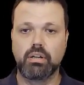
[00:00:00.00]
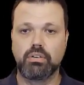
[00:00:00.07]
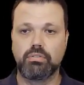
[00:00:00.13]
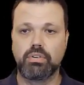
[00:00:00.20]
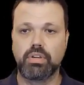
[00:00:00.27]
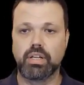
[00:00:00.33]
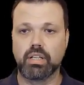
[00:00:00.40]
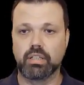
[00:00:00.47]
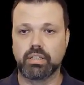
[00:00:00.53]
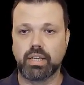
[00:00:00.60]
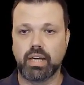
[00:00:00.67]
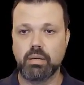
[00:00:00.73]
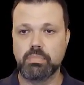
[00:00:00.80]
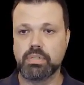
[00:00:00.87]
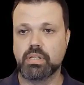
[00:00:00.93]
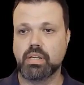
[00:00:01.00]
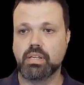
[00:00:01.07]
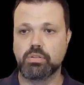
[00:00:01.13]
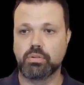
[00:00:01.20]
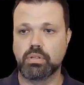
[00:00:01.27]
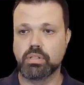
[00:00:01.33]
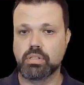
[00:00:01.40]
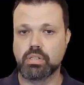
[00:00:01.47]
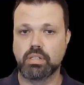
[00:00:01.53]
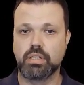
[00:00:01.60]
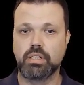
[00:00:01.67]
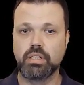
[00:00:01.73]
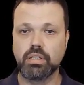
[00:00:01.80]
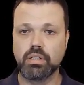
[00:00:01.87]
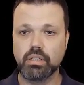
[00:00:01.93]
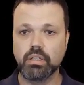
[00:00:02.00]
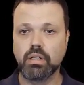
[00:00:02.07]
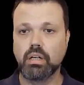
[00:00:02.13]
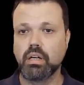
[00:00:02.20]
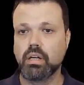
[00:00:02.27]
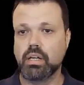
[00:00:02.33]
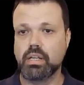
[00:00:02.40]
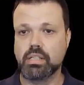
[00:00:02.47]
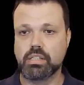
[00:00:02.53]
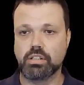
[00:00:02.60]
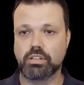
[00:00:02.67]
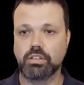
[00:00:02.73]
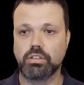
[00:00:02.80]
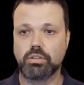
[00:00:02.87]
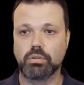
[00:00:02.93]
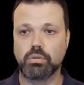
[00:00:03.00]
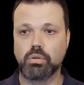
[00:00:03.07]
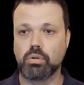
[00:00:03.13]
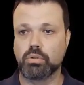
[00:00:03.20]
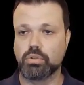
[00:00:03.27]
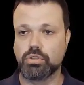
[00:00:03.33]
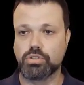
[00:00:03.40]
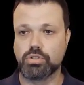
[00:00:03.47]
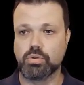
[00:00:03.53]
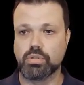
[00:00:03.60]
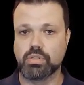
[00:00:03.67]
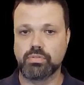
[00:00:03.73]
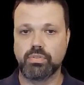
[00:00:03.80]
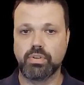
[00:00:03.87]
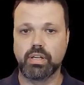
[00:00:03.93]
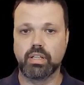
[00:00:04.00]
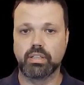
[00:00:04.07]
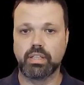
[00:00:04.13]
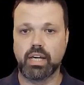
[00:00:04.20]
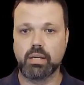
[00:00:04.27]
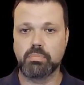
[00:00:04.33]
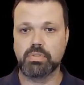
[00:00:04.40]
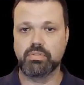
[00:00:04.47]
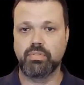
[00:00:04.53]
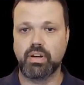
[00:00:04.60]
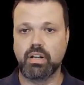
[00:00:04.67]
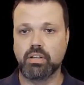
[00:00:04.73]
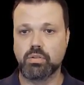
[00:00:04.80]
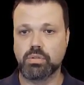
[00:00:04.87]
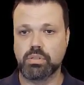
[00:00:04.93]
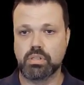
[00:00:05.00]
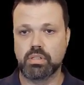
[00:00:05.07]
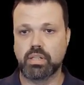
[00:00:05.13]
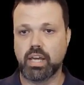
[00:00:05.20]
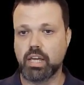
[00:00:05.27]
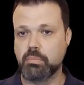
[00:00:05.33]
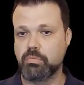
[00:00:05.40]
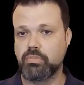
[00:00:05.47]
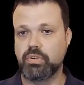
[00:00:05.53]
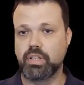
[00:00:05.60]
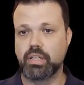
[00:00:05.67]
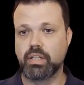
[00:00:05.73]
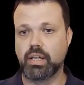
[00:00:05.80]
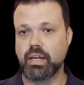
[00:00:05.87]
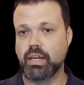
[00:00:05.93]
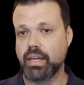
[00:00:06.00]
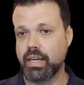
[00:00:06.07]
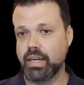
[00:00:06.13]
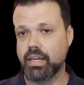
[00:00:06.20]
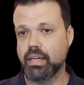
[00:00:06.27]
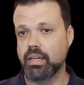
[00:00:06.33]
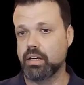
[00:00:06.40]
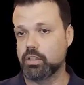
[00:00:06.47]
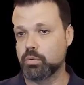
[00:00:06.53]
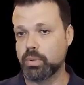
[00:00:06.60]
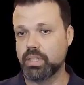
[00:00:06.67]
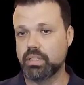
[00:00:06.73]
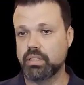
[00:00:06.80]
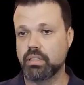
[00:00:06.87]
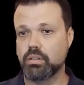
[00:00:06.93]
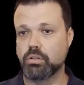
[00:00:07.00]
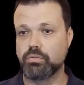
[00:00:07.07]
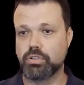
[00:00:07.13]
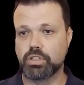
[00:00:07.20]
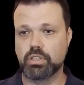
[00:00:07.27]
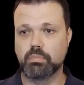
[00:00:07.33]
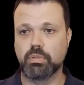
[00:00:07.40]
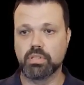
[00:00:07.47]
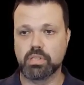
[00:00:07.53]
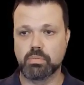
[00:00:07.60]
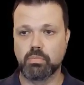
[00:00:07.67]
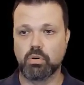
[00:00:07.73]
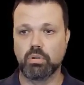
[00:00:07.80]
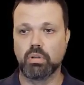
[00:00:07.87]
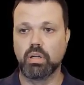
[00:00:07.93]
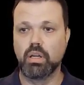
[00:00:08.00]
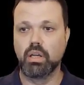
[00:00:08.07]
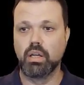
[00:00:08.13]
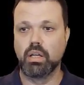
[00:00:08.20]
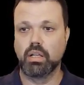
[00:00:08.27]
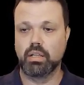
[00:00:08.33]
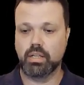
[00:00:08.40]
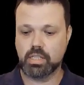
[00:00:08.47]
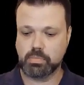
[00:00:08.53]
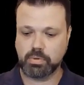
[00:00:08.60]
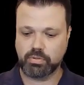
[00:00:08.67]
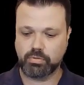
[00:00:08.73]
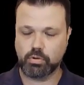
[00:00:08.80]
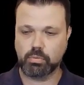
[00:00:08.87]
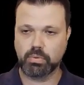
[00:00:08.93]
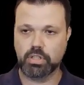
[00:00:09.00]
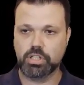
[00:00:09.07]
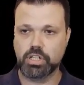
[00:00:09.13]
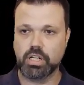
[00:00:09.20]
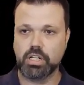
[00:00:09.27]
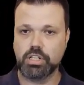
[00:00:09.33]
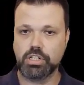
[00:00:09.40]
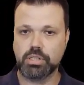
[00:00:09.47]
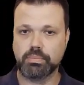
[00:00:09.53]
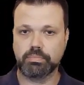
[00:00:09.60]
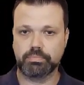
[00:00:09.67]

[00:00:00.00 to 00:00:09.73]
vehicle types as you can see here insert into auto insurance vehicle types, values, type V20, uh, convertible small. Let's perform the change.